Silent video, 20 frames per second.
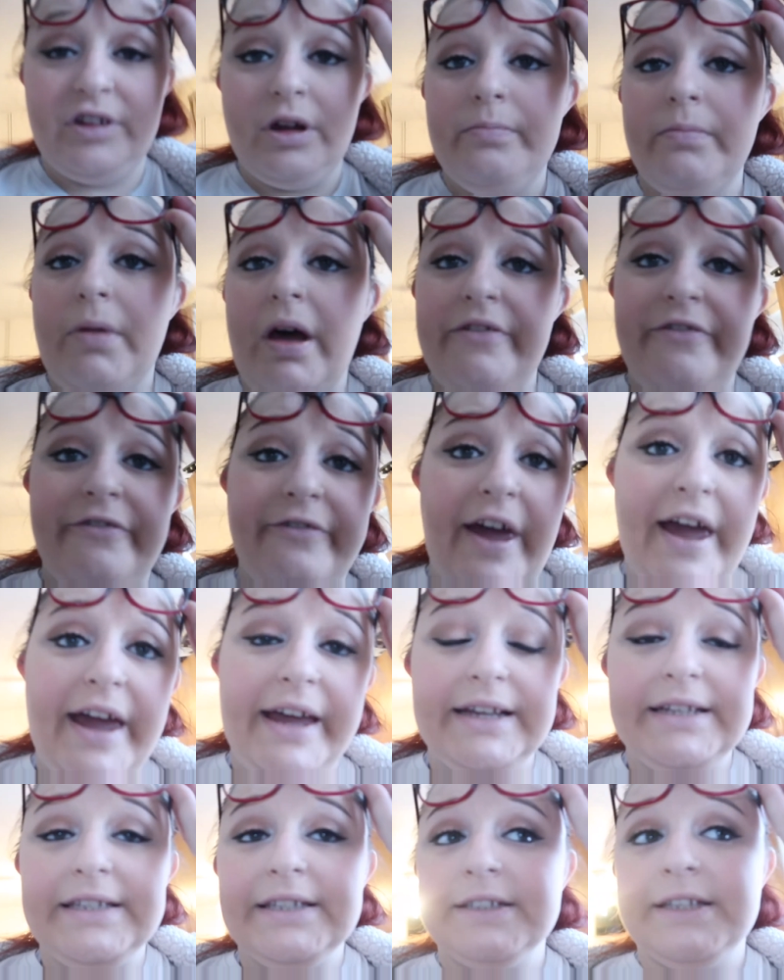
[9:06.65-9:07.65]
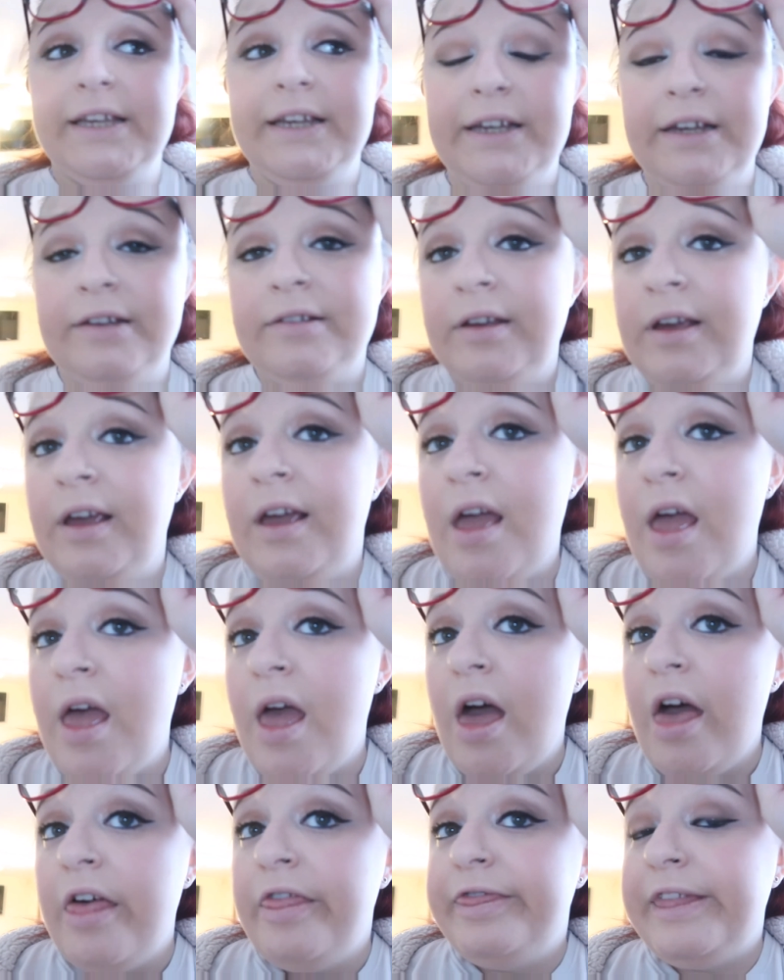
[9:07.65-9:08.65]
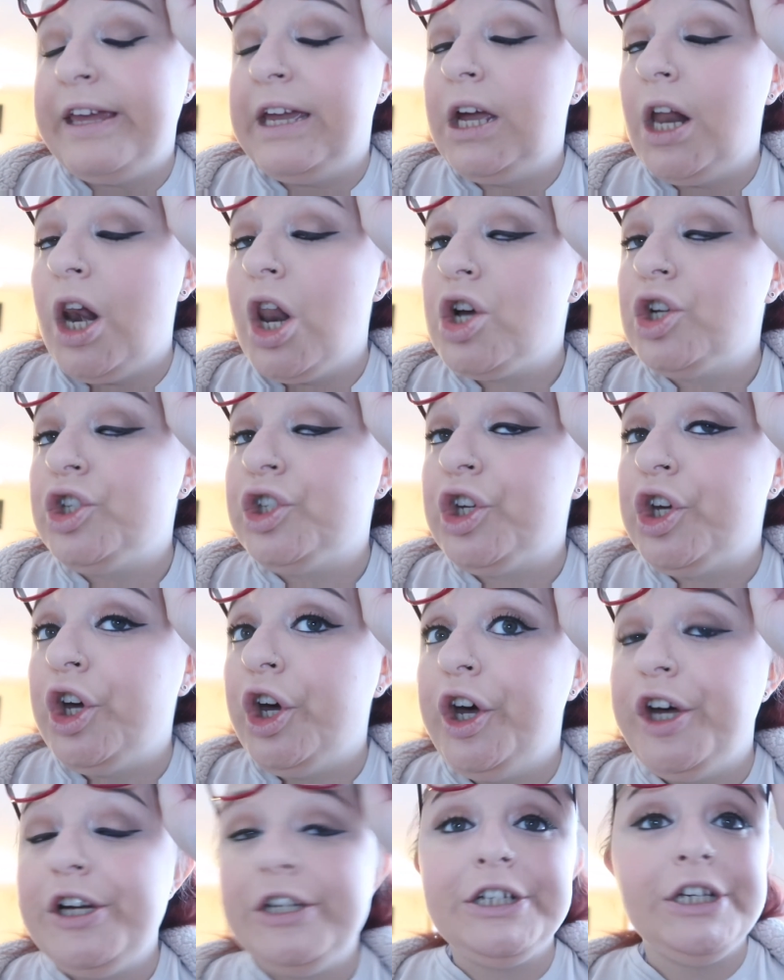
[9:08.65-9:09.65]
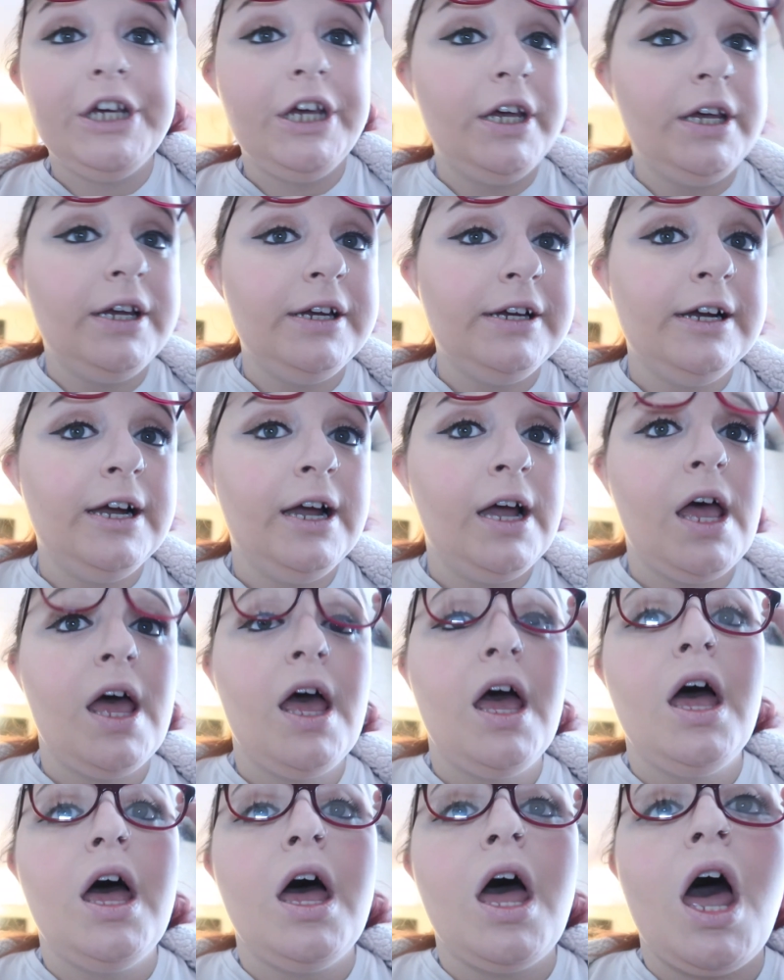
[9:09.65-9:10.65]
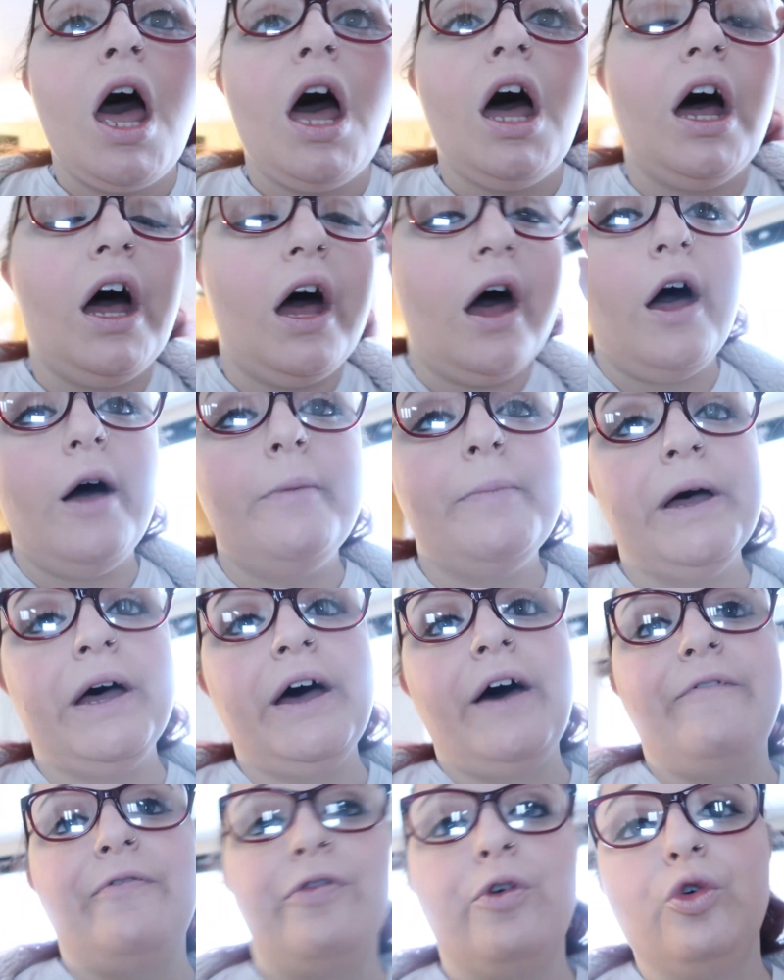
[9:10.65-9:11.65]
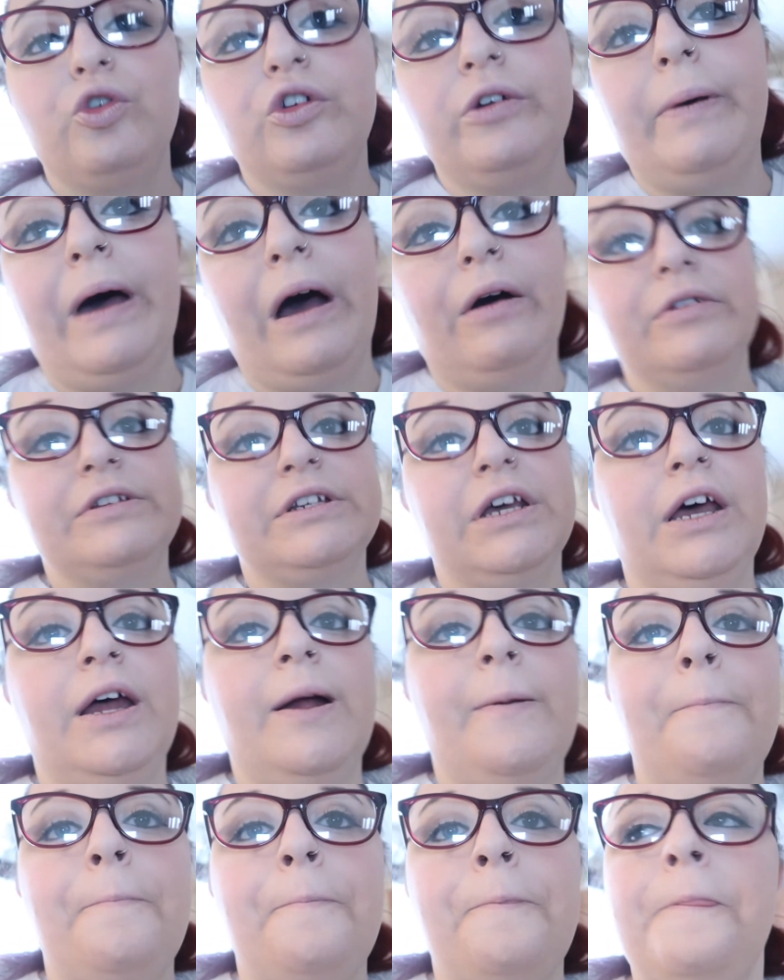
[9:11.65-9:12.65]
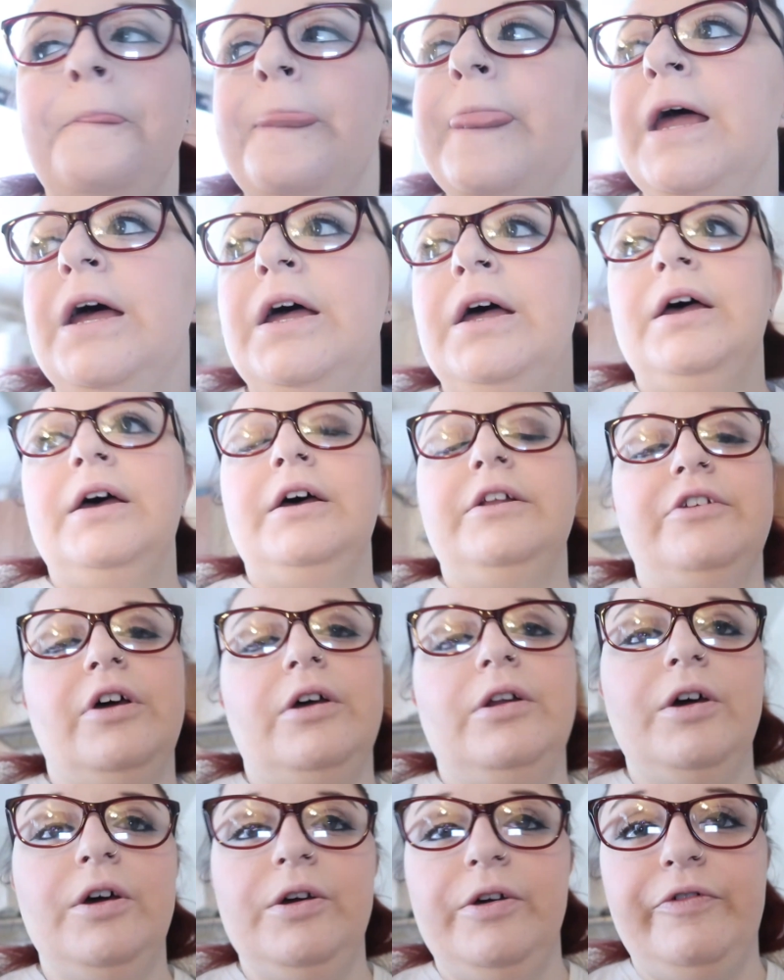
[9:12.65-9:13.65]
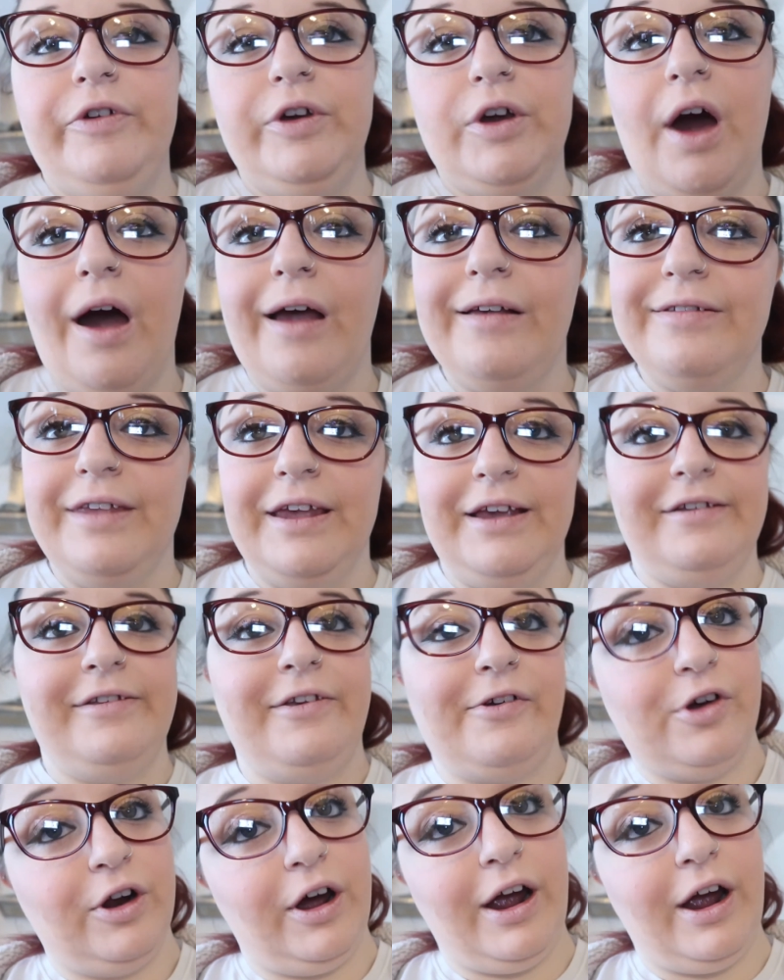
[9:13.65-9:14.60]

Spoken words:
done my face. Think it looks good. I've thought about, don't know if you guys think it's a good